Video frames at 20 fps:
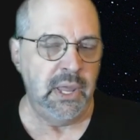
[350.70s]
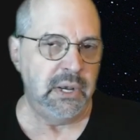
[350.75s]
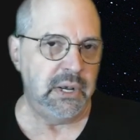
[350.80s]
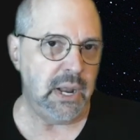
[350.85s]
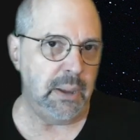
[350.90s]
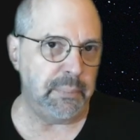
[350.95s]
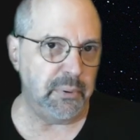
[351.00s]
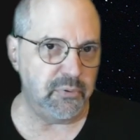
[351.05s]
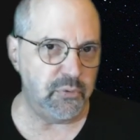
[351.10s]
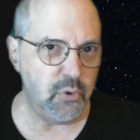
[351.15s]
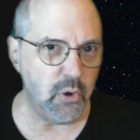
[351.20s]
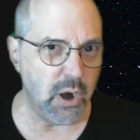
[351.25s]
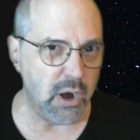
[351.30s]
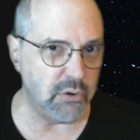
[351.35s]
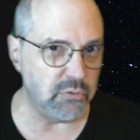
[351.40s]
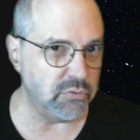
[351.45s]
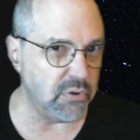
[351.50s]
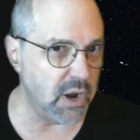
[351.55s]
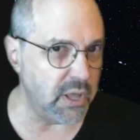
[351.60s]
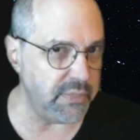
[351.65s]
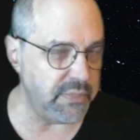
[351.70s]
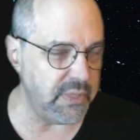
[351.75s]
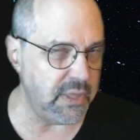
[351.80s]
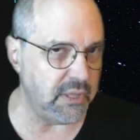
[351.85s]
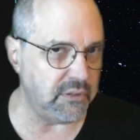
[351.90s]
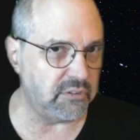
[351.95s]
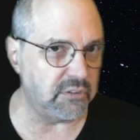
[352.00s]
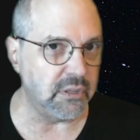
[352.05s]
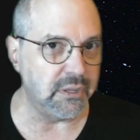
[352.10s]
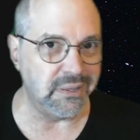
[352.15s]
Now, before I run
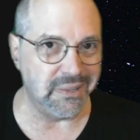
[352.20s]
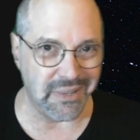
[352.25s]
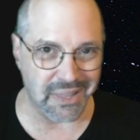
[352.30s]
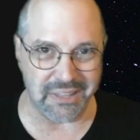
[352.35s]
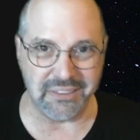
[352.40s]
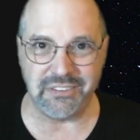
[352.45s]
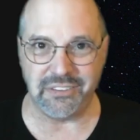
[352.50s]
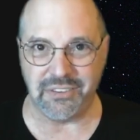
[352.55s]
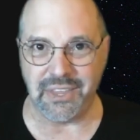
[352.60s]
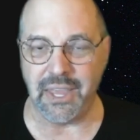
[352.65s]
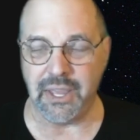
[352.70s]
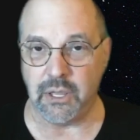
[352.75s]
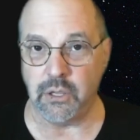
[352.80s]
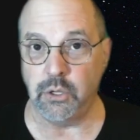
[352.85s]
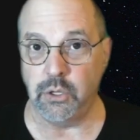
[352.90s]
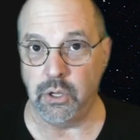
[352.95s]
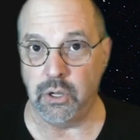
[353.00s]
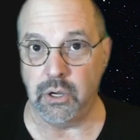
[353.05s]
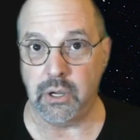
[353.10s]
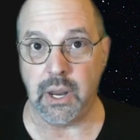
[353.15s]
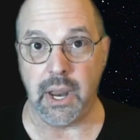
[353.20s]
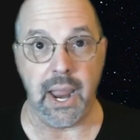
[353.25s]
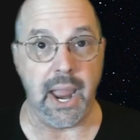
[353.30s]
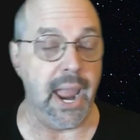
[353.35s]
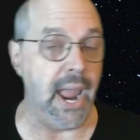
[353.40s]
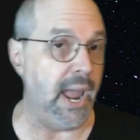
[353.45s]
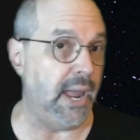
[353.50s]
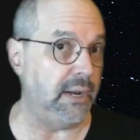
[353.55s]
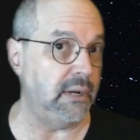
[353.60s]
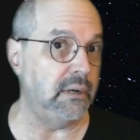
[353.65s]
this, let's take a look
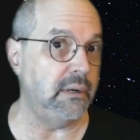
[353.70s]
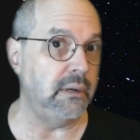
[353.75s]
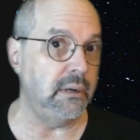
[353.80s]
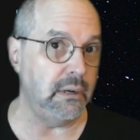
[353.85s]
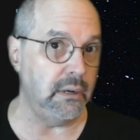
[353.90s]
at